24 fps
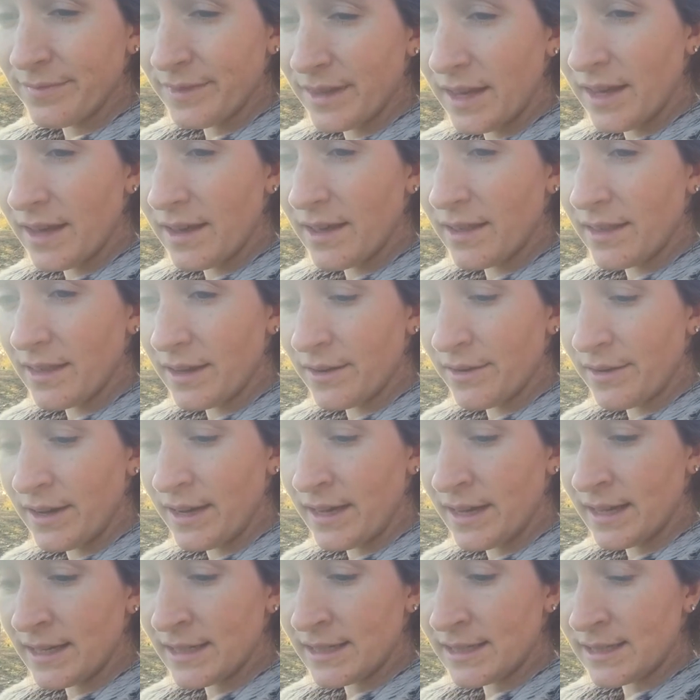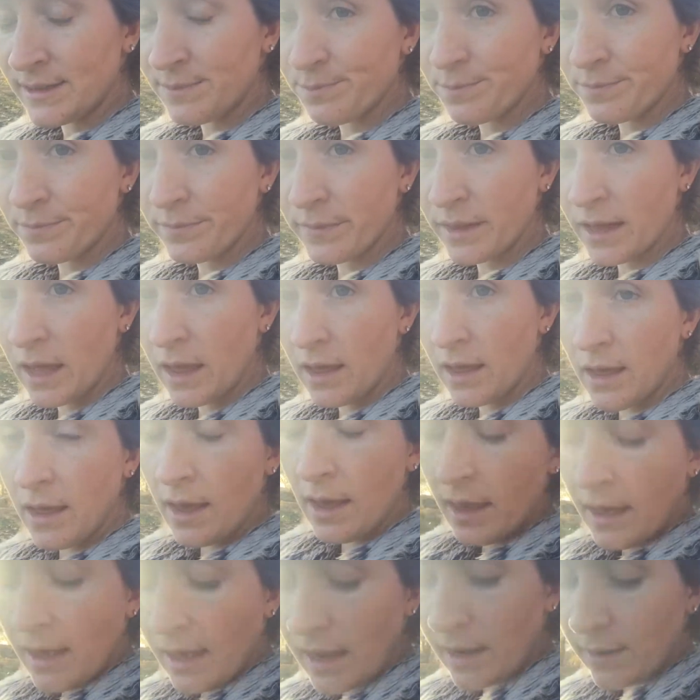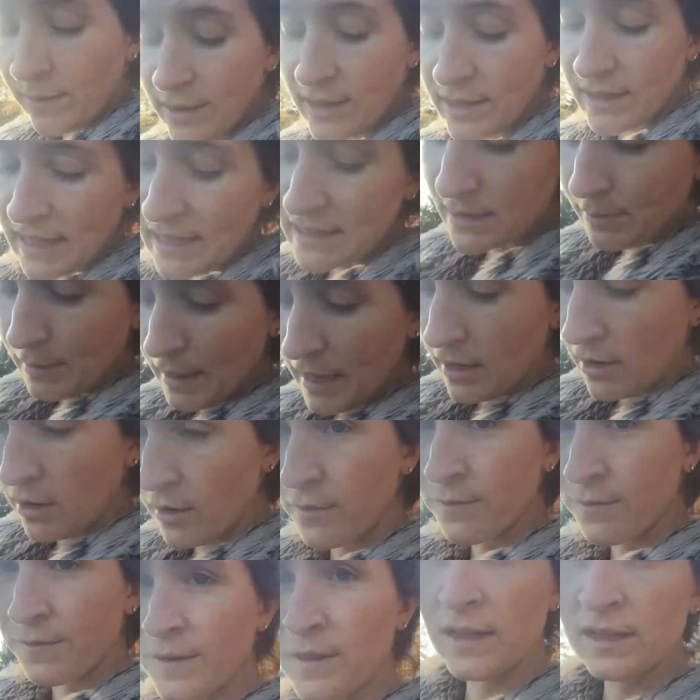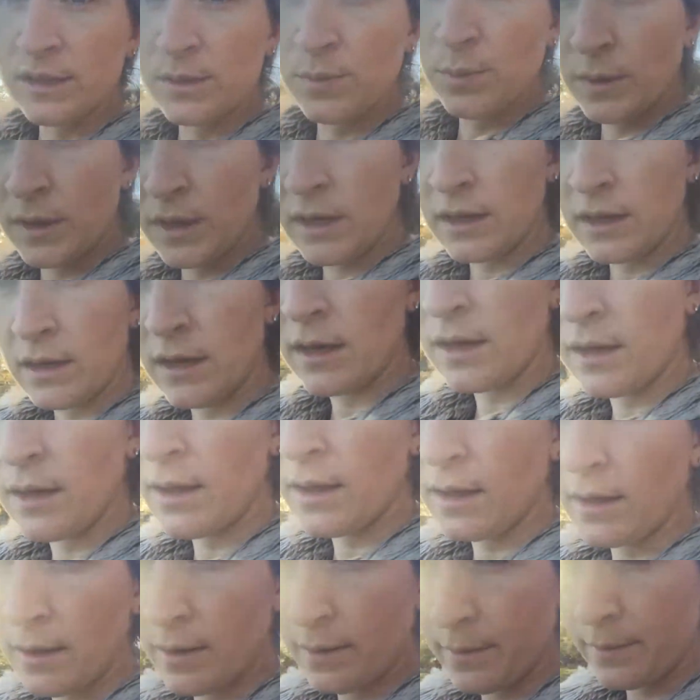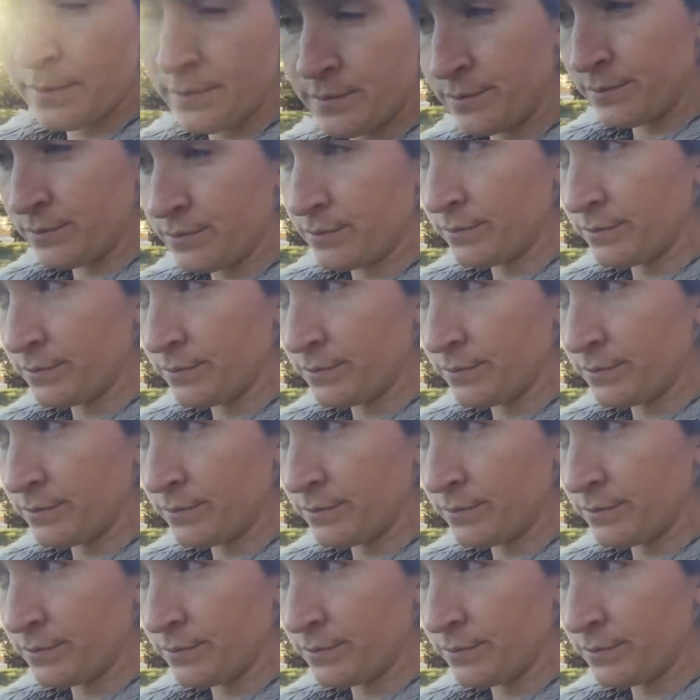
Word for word: Yeah, there he is. Anyway, that's about all for this week. Um,